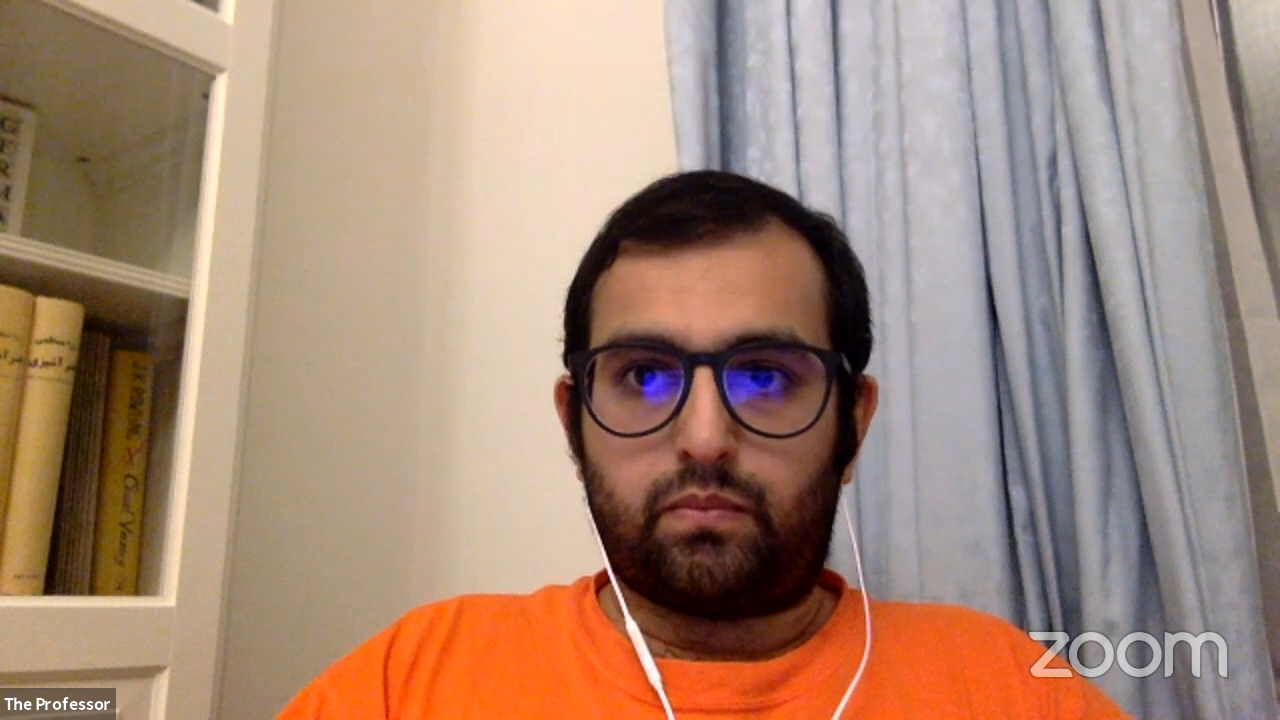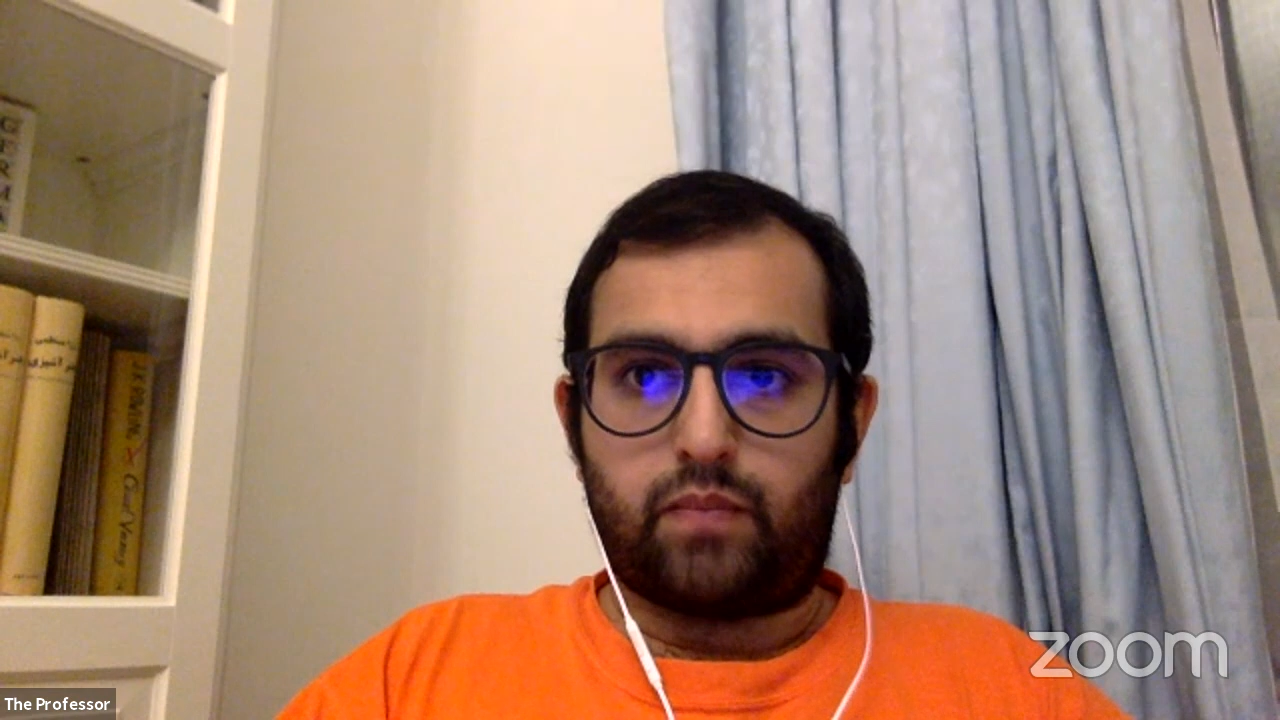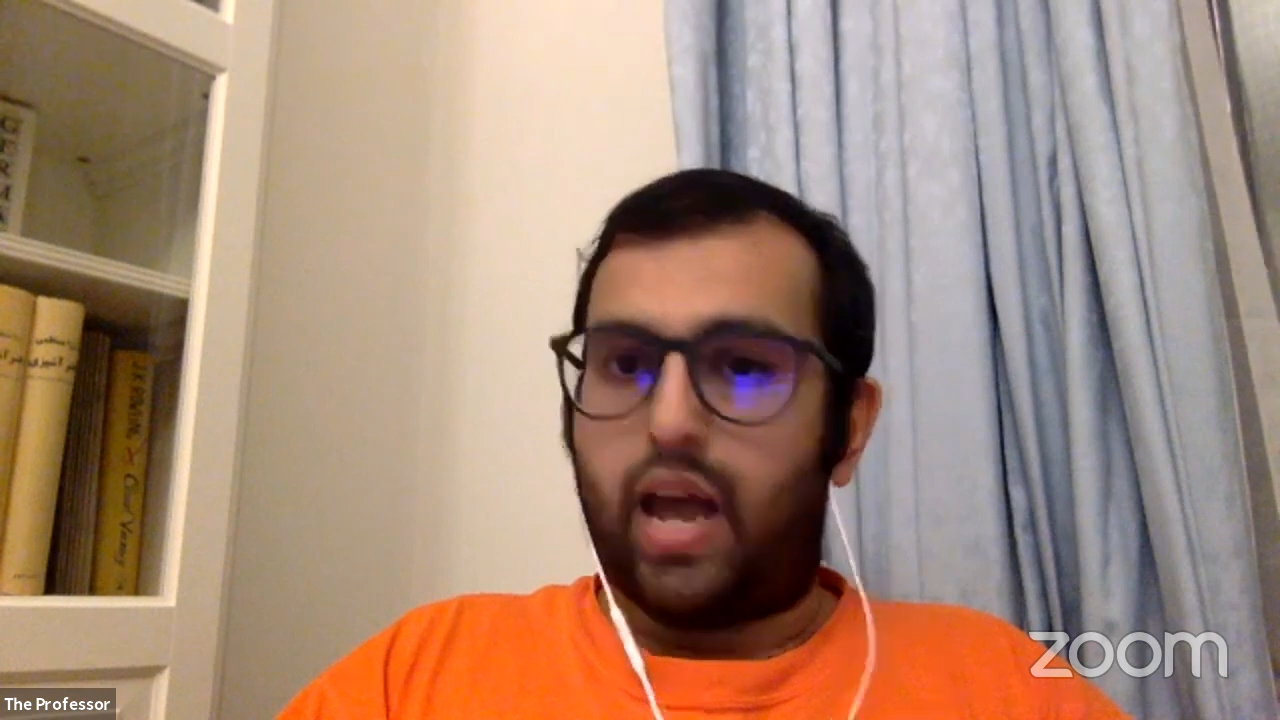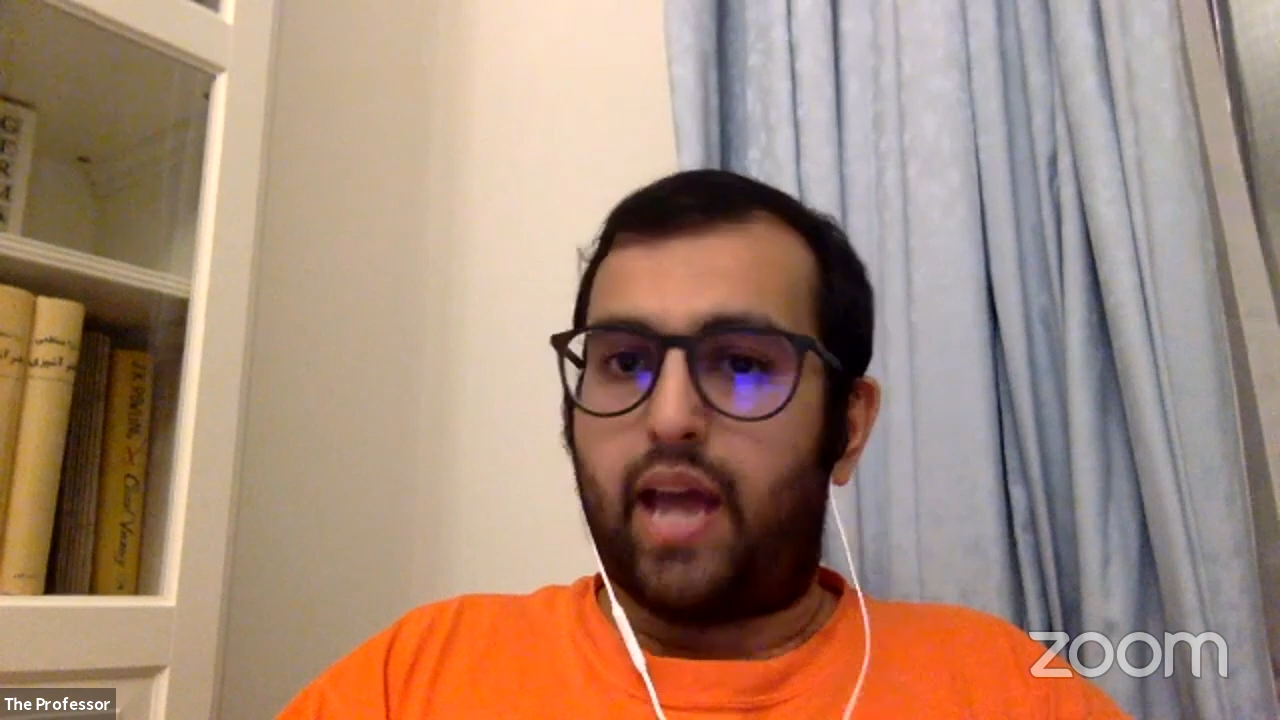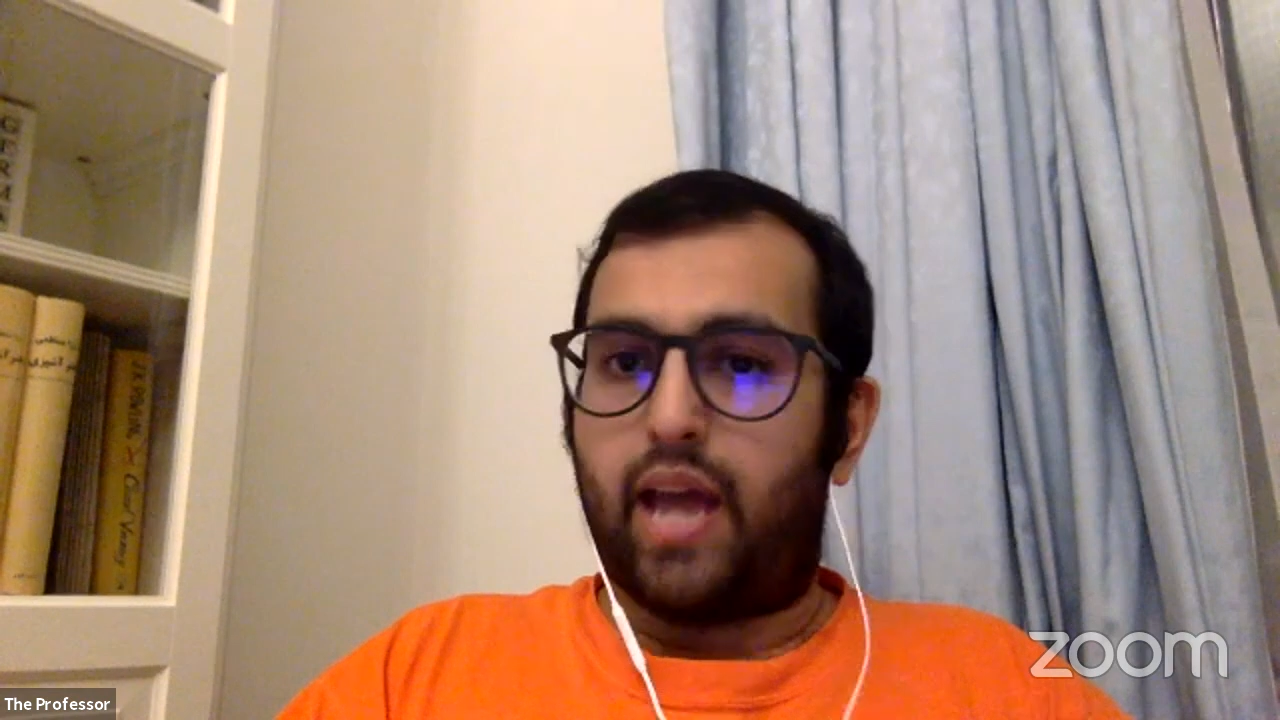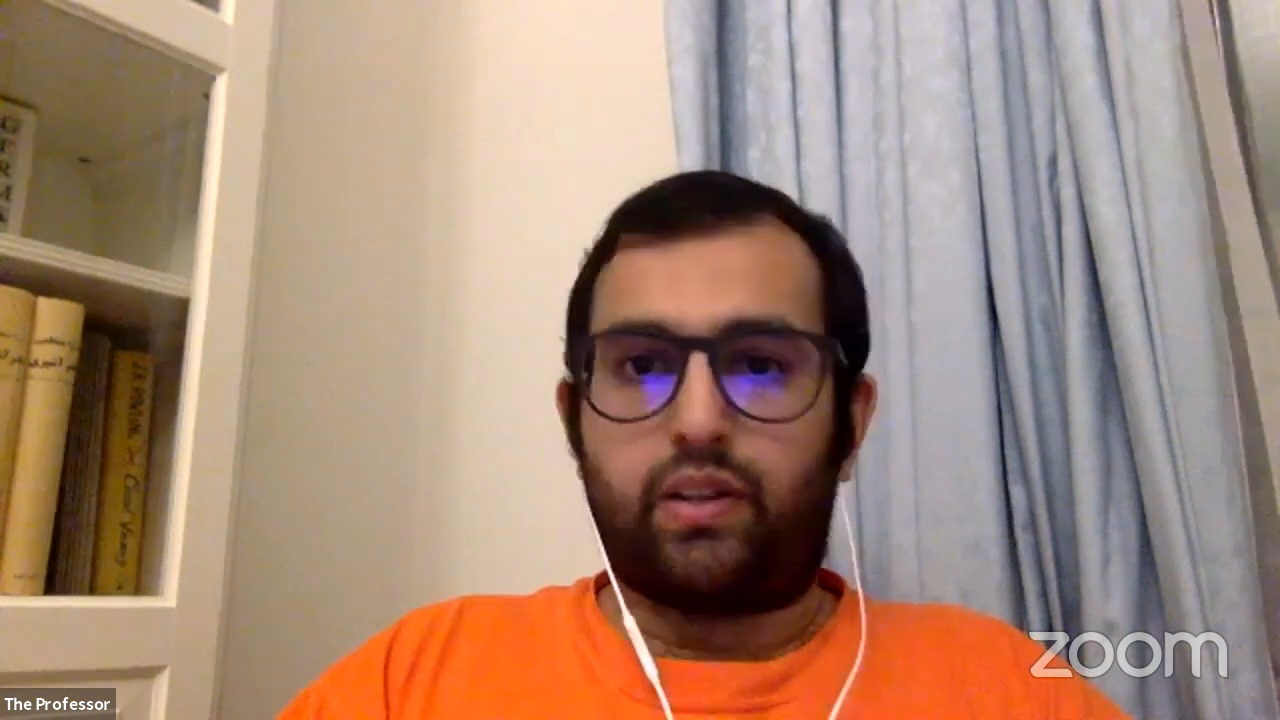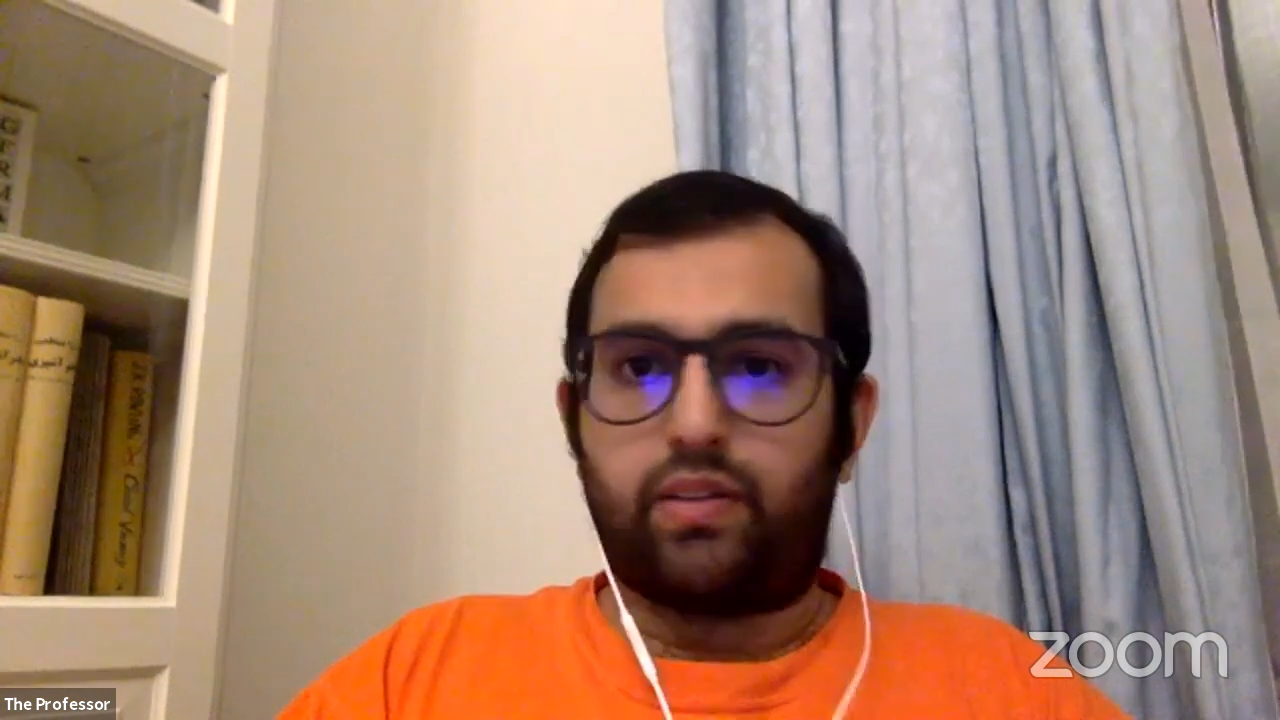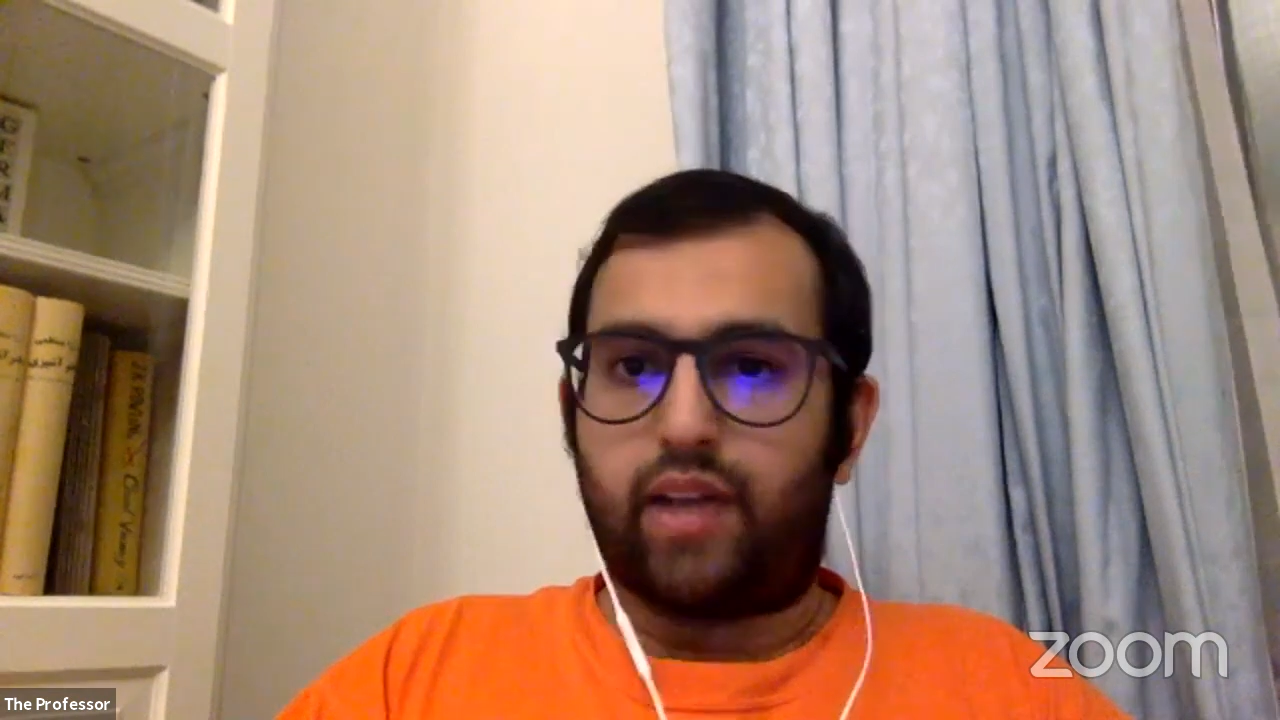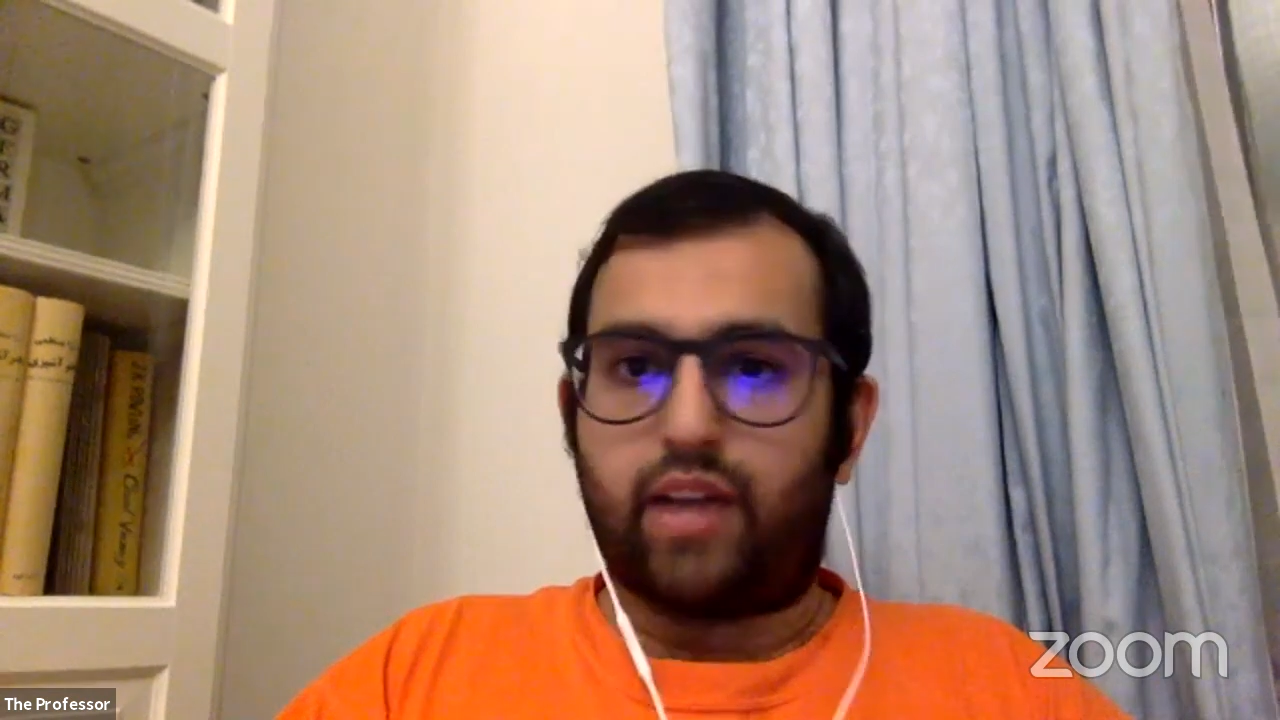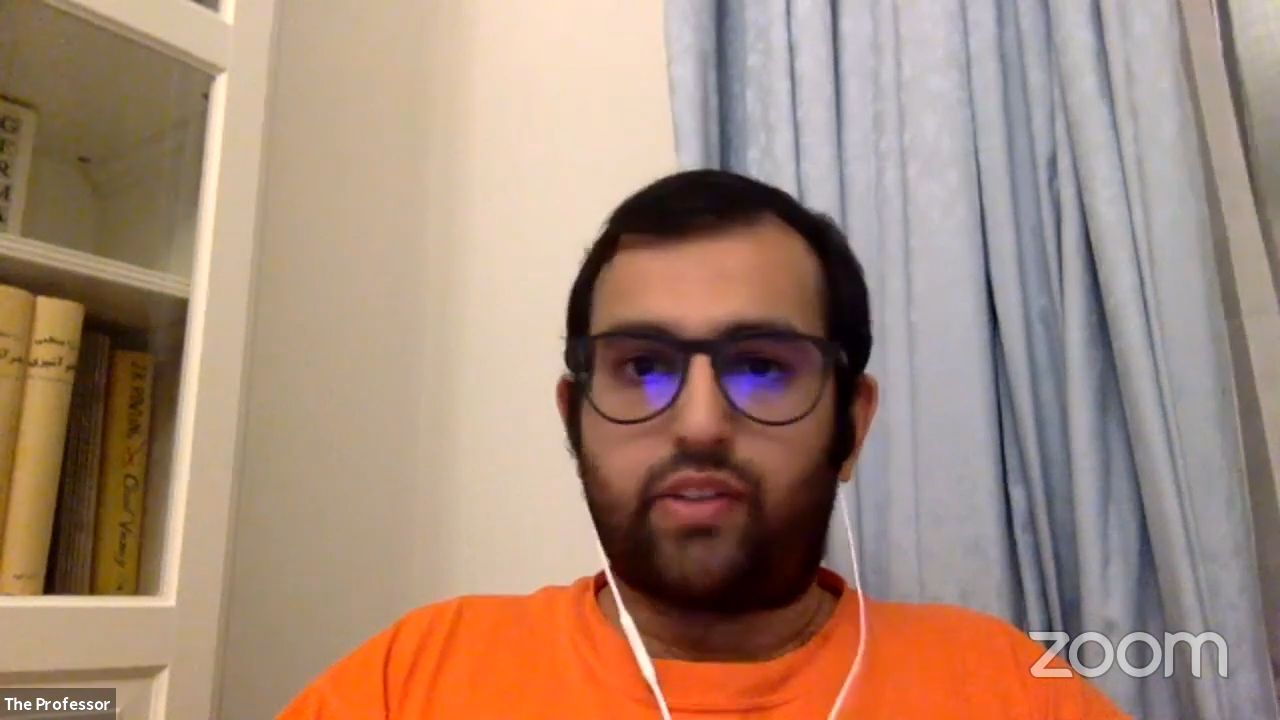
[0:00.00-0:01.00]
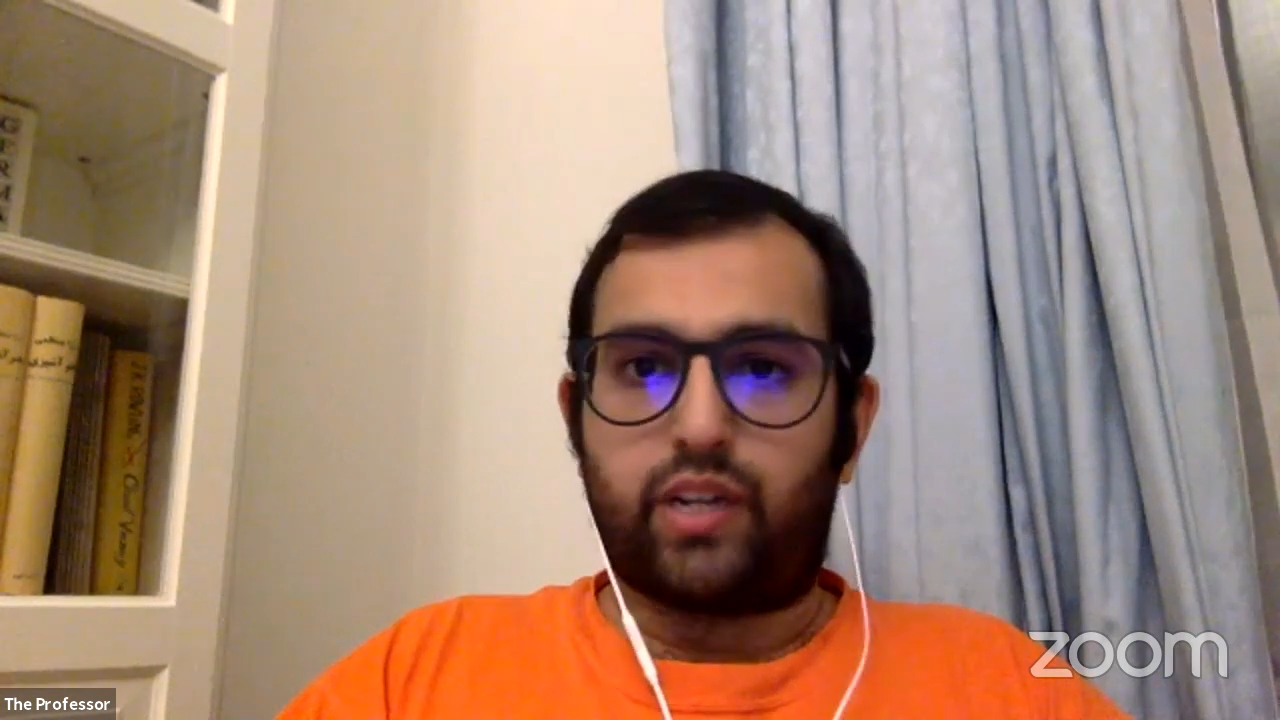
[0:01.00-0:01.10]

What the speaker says: I have never actually